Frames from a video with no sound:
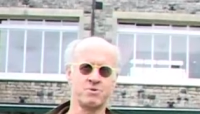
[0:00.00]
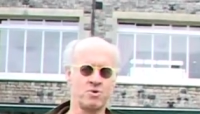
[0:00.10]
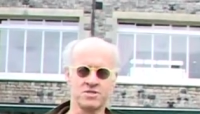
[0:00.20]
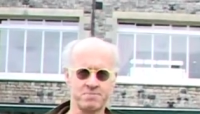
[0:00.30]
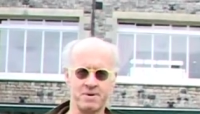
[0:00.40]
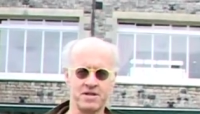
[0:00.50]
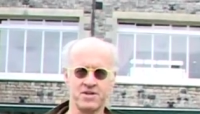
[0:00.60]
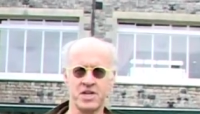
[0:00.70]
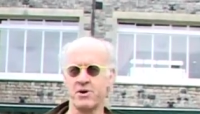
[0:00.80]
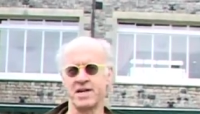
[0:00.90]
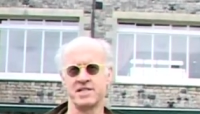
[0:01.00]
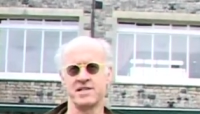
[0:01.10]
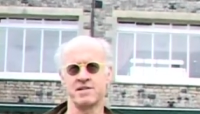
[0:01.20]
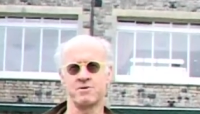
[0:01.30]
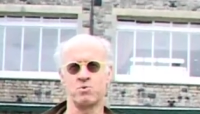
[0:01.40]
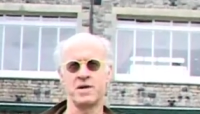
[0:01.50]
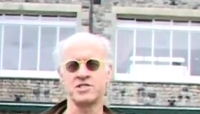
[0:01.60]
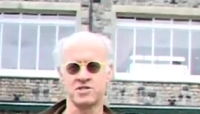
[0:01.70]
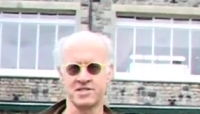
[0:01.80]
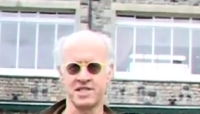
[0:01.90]
well, what spelt? No idea.
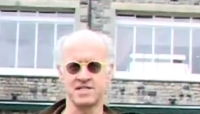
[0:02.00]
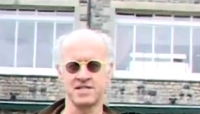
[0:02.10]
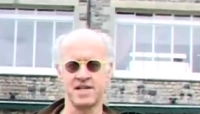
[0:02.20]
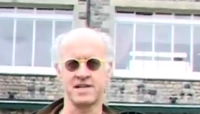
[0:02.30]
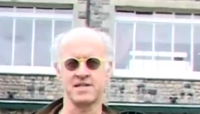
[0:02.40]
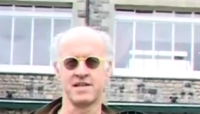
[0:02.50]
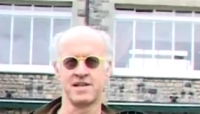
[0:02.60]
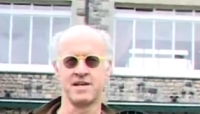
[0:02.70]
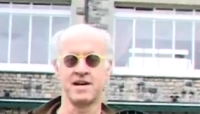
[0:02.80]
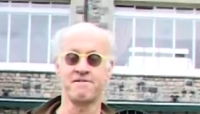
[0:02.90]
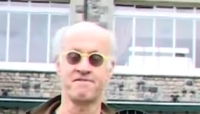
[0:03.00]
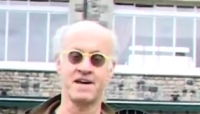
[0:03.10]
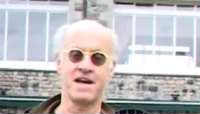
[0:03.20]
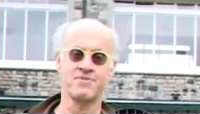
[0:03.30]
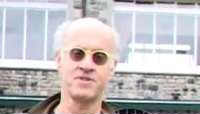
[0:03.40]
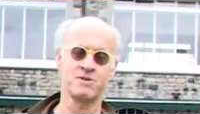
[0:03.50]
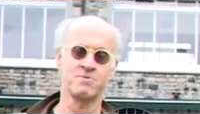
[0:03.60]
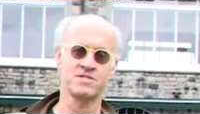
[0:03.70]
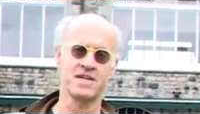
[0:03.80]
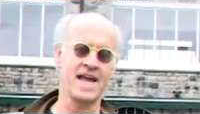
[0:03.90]
Went onto the internet and found that it
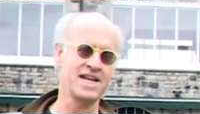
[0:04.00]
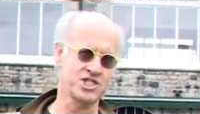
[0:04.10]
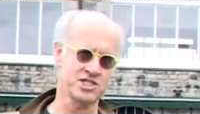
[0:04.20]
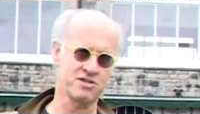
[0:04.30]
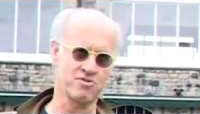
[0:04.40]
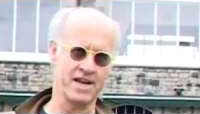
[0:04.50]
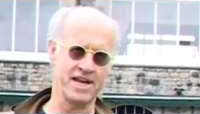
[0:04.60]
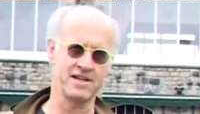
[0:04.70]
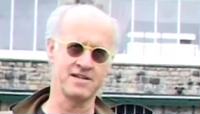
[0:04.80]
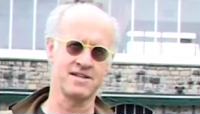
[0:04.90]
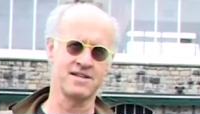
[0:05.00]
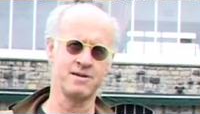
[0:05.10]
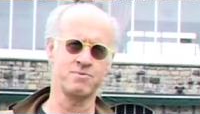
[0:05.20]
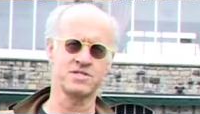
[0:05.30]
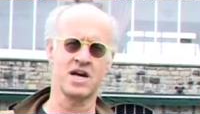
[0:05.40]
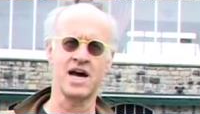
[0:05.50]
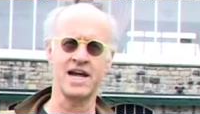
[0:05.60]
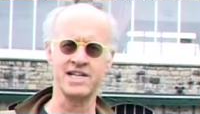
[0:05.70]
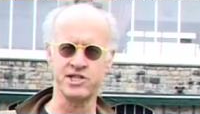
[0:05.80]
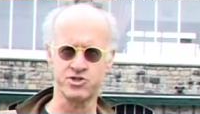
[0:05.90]
was an ancient grain. It was
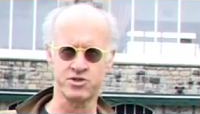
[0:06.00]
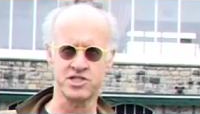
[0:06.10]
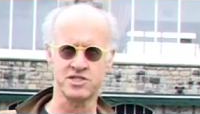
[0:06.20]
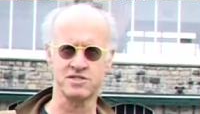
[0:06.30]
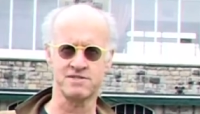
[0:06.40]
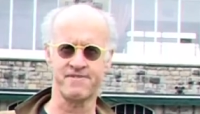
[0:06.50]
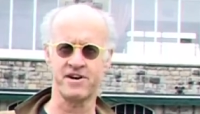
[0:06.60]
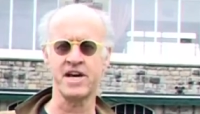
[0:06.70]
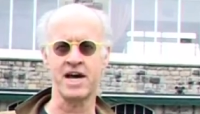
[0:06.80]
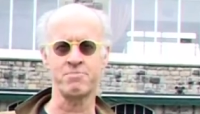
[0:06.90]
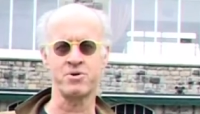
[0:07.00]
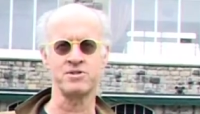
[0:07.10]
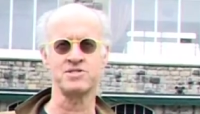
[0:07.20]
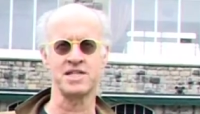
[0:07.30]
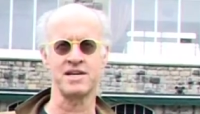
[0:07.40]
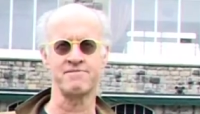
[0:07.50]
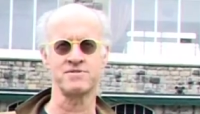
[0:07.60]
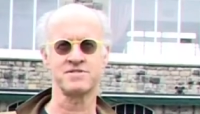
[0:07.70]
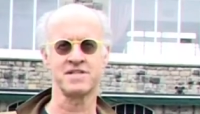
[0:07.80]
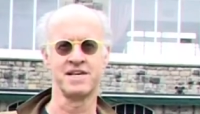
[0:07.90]
highly nutritious, very high protein
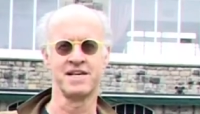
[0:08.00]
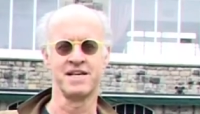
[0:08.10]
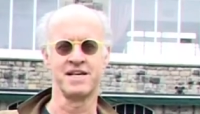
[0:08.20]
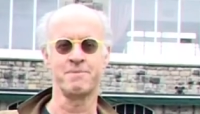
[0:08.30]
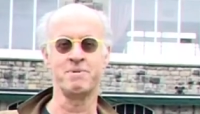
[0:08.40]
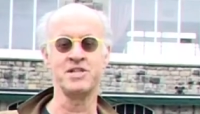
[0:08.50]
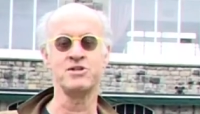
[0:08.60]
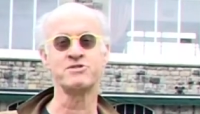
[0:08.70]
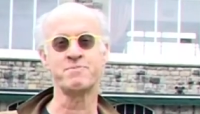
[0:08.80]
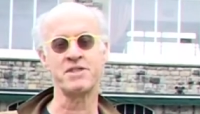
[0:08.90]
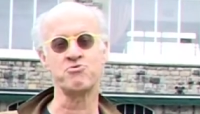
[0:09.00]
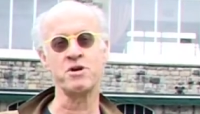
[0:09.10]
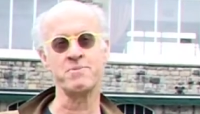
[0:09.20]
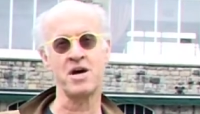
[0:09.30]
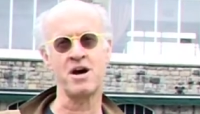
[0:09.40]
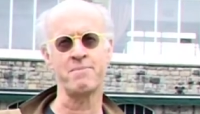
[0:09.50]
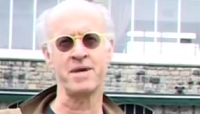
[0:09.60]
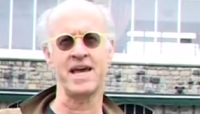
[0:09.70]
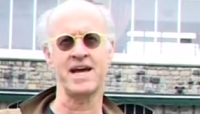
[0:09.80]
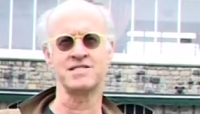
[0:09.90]
levels. Had been used by the Roman
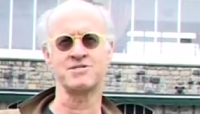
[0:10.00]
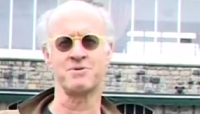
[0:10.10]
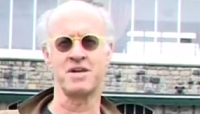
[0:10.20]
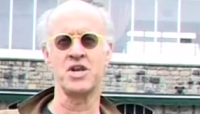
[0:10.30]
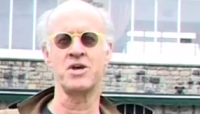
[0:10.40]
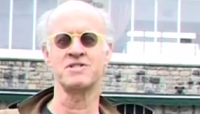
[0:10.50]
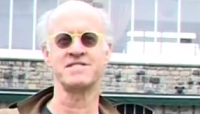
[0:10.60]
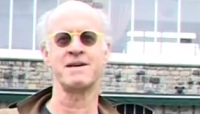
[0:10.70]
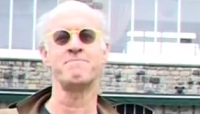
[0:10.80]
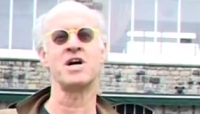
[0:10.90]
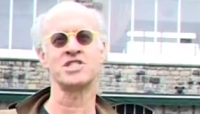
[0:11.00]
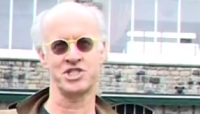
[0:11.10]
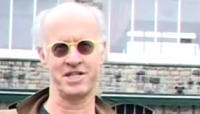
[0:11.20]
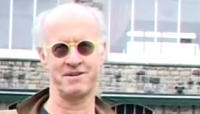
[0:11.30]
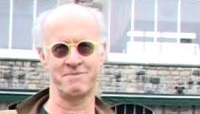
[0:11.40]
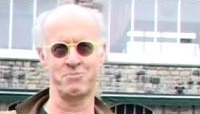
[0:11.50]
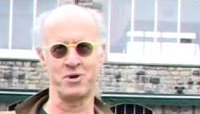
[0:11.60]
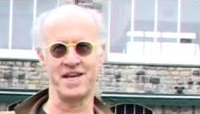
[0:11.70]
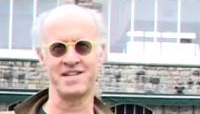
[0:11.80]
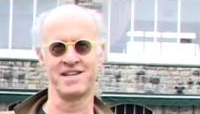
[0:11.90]
army as known as their marching
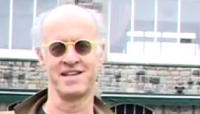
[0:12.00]
bread.